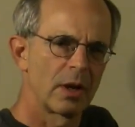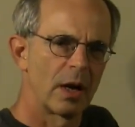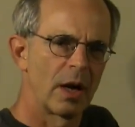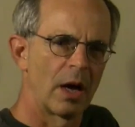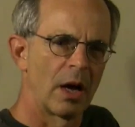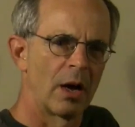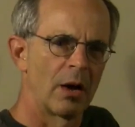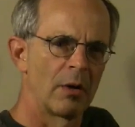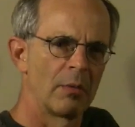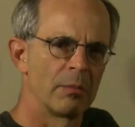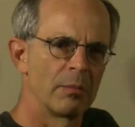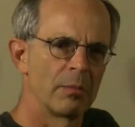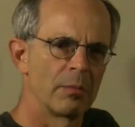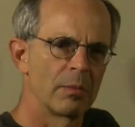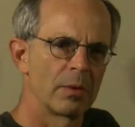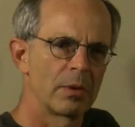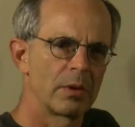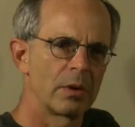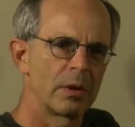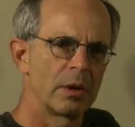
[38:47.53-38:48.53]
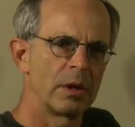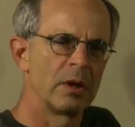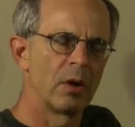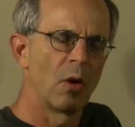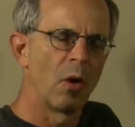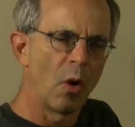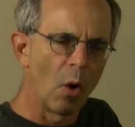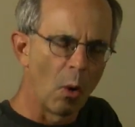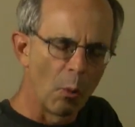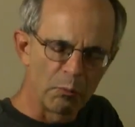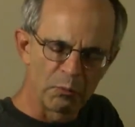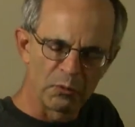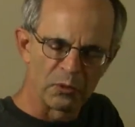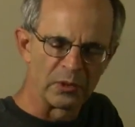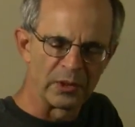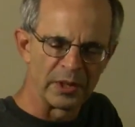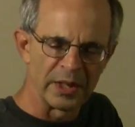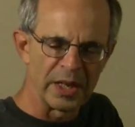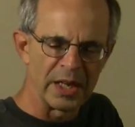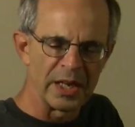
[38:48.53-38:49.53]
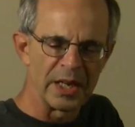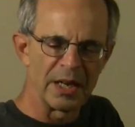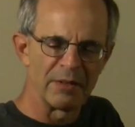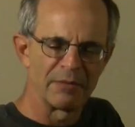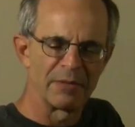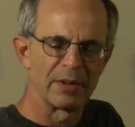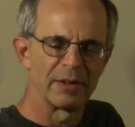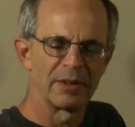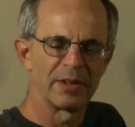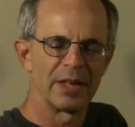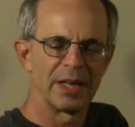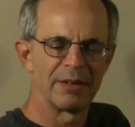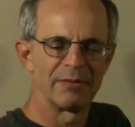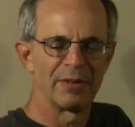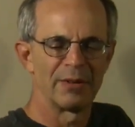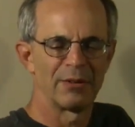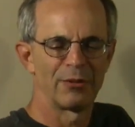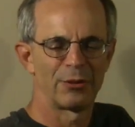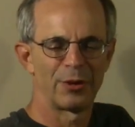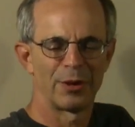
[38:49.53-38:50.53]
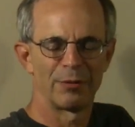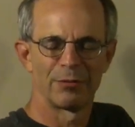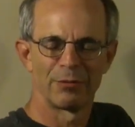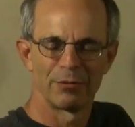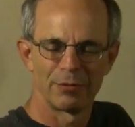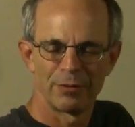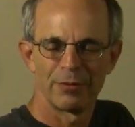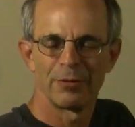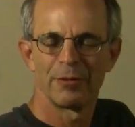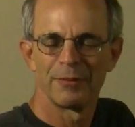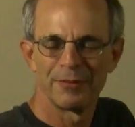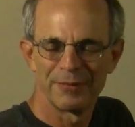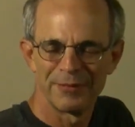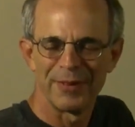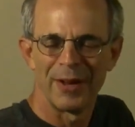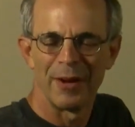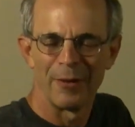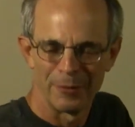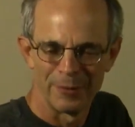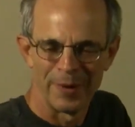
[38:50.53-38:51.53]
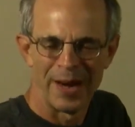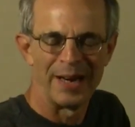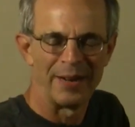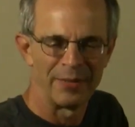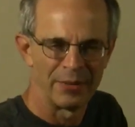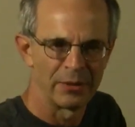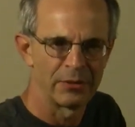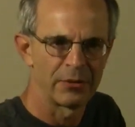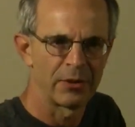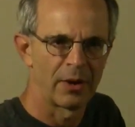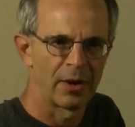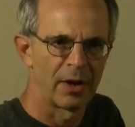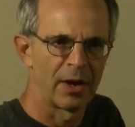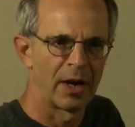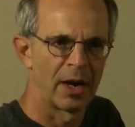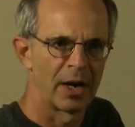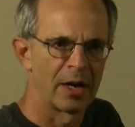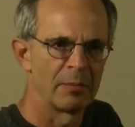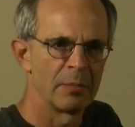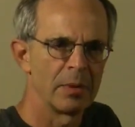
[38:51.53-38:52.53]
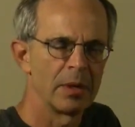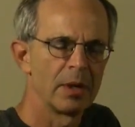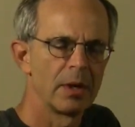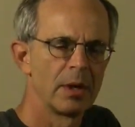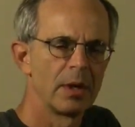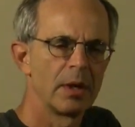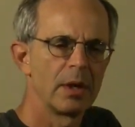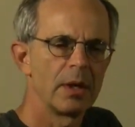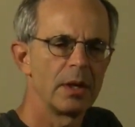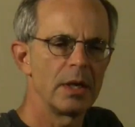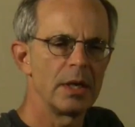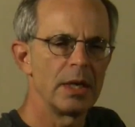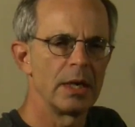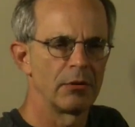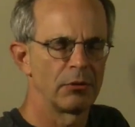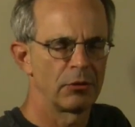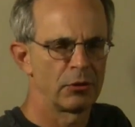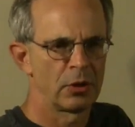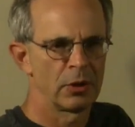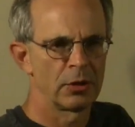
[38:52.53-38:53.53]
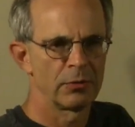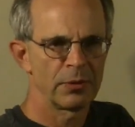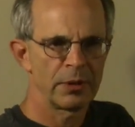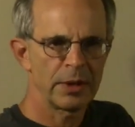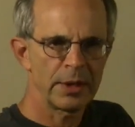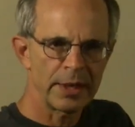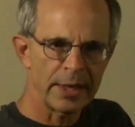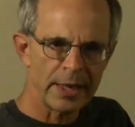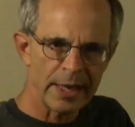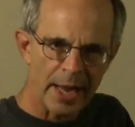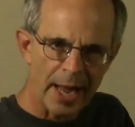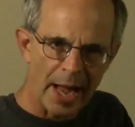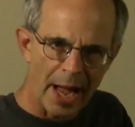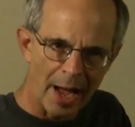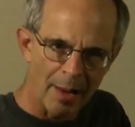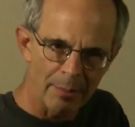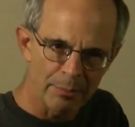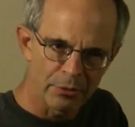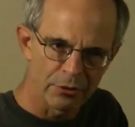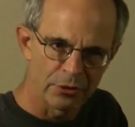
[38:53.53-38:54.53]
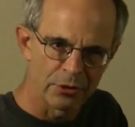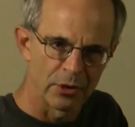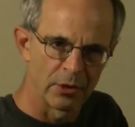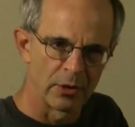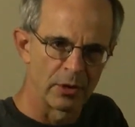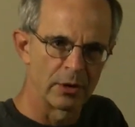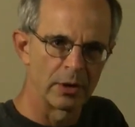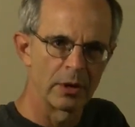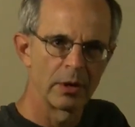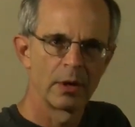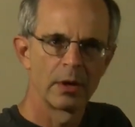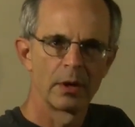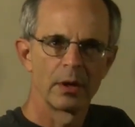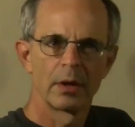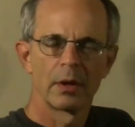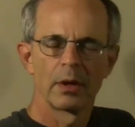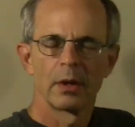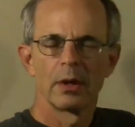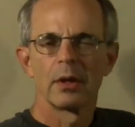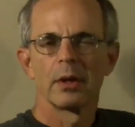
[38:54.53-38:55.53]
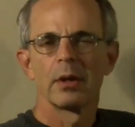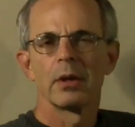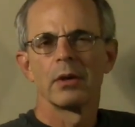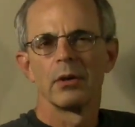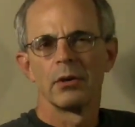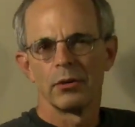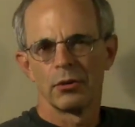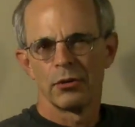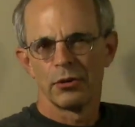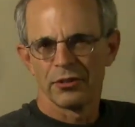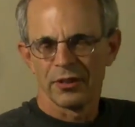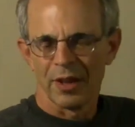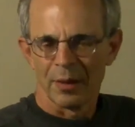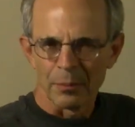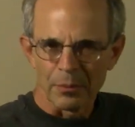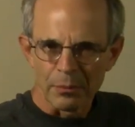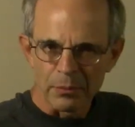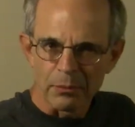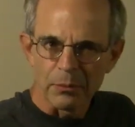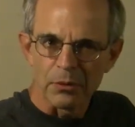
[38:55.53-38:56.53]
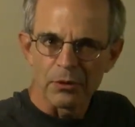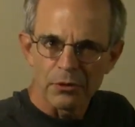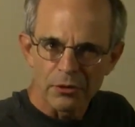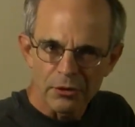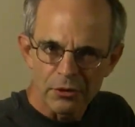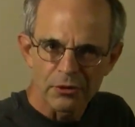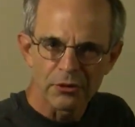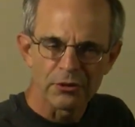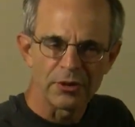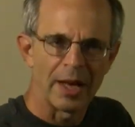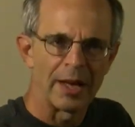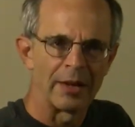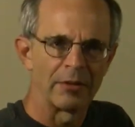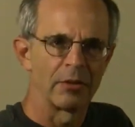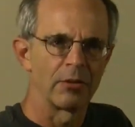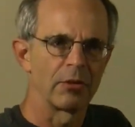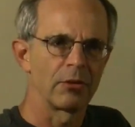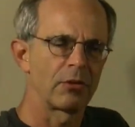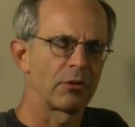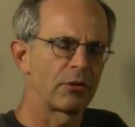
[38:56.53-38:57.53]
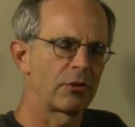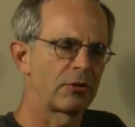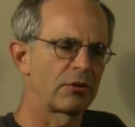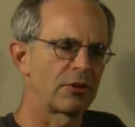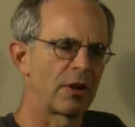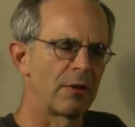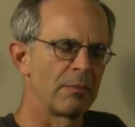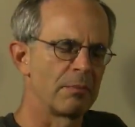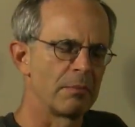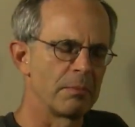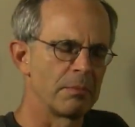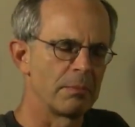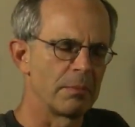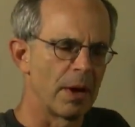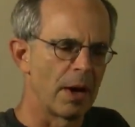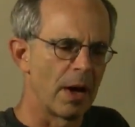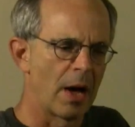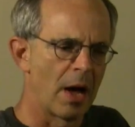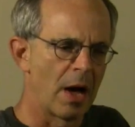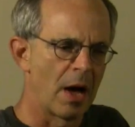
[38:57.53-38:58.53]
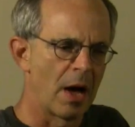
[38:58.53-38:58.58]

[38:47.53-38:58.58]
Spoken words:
hopefully, if it sort of felt right at the time, mm-hmm. it sort of captured some sense, some